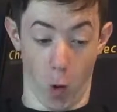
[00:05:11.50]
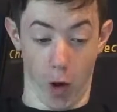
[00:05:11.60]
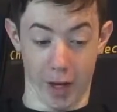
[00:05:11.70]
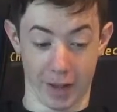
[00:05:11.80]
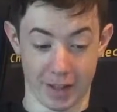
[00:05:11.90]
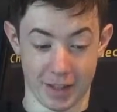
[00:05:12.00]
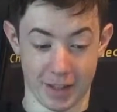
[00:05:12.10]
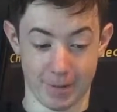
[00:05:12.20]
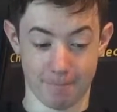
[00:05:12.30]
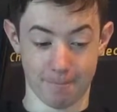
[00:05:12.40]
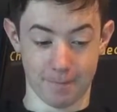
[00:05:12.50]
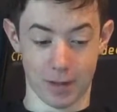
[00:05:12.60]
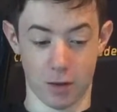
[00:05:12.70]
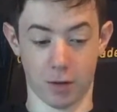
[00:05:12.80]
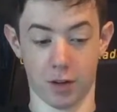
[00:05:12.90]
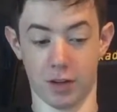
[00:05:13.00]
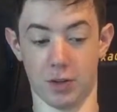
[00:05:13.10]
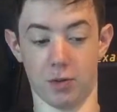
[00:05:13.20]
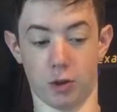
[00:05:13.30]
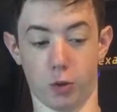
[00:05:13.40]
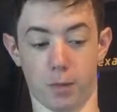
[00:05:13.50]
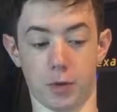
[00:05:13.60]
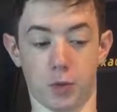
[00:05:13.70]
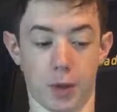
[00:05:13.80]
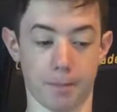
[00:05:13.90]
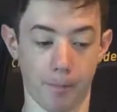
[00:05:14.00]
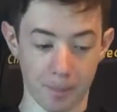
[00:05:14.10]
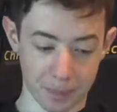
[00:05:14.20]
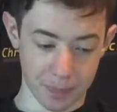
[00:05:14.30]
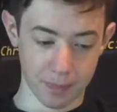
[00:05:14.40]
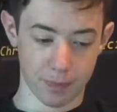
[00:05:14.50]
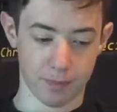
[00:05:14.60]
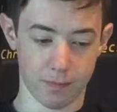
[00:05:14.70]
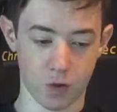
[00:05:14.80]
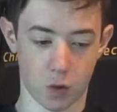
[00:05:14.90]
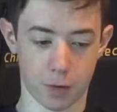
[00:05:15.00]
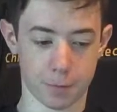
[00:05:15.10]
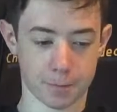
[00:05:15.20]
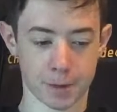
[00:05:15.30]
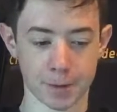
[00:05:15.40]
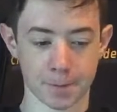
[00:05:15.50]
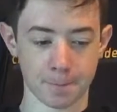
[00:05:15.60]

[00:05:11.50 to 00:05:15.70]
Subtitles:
Boy, this is... Oh good, this one's short but sweet. Sort of.